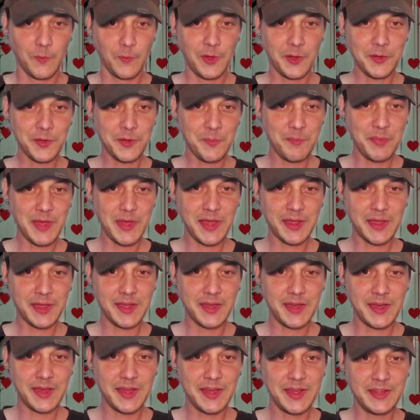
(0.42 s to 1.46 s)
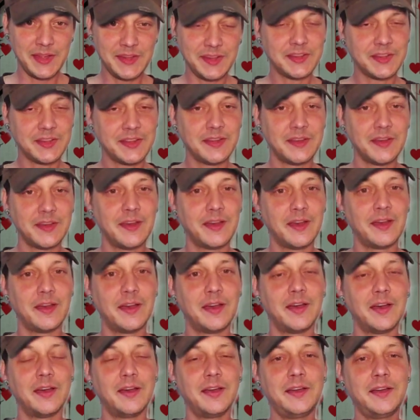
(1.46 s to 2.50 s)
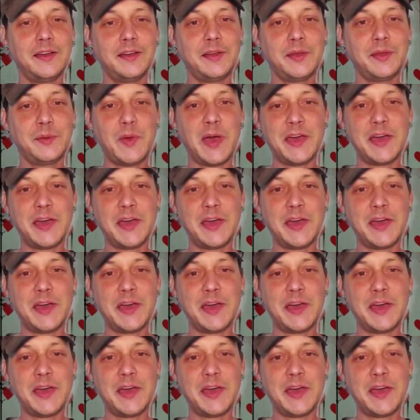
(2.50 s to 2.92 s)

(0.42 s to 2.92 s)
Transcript: Welcome back, guys. Um,